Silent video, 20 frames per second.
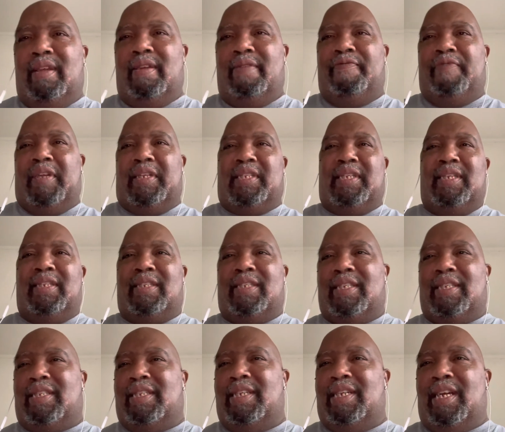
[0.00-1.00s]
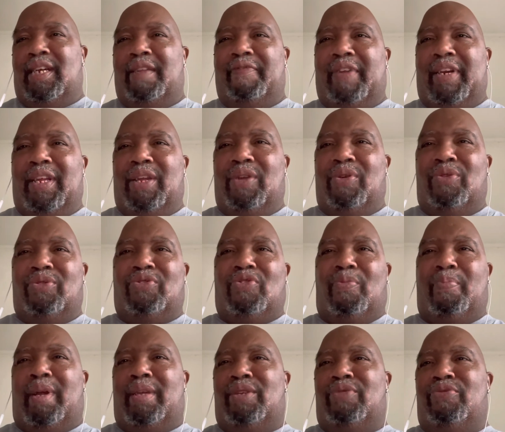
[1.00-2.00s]
15, 1600 videos on
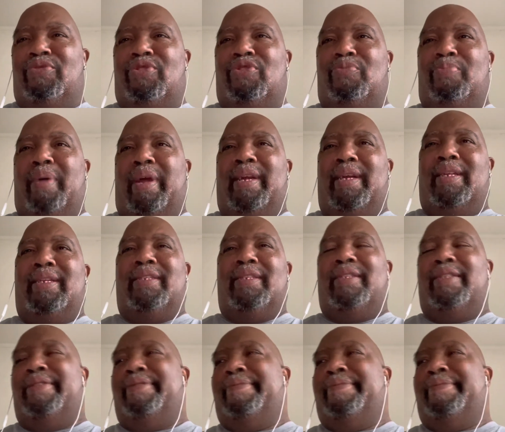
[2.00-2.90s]
my YouTube page.